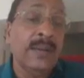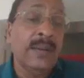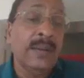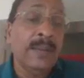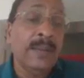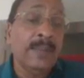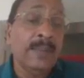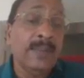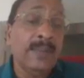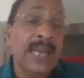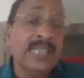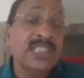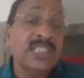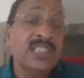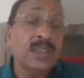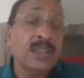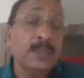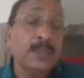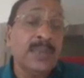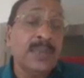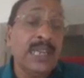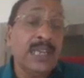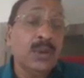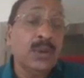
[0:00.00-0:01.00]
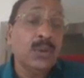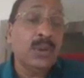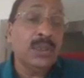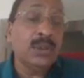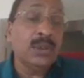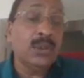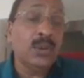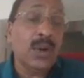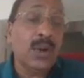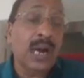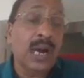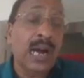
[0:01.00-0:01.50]
that should be equal
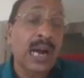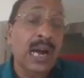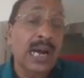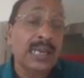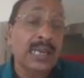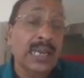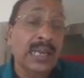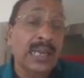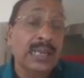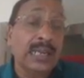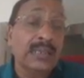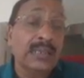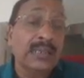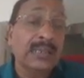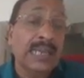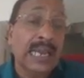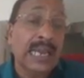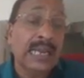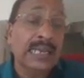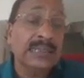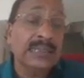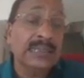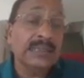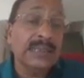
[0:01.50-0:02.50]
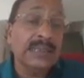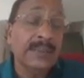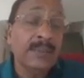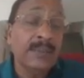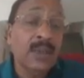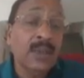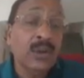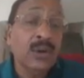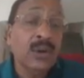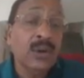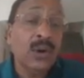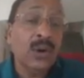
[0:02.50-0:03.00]
to RR dash,
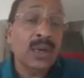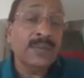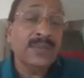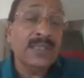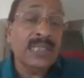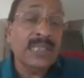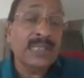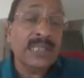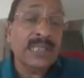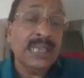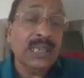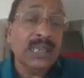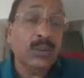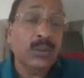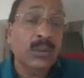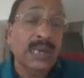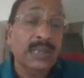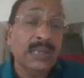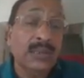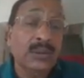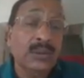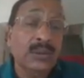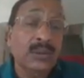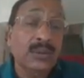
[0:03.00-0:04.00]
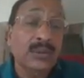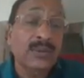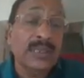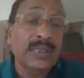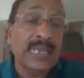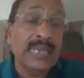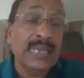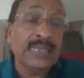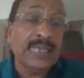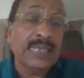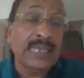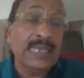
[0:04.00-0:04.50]
or which is equal to, we
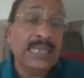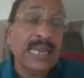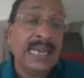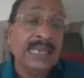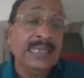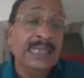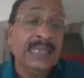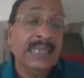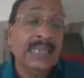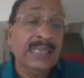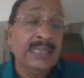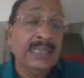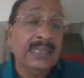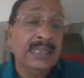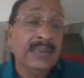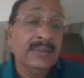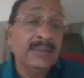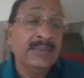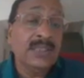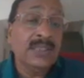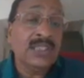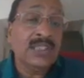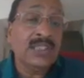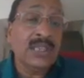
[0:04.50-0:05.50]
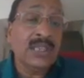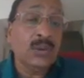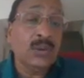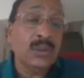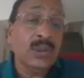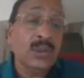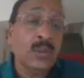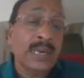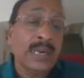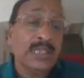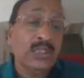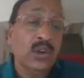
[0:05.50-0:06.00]
can say that, which is equal to
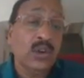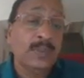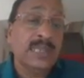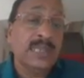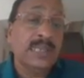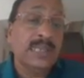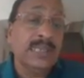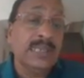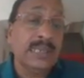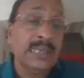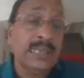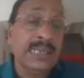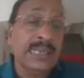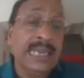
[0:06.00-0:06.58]
1 ohm here.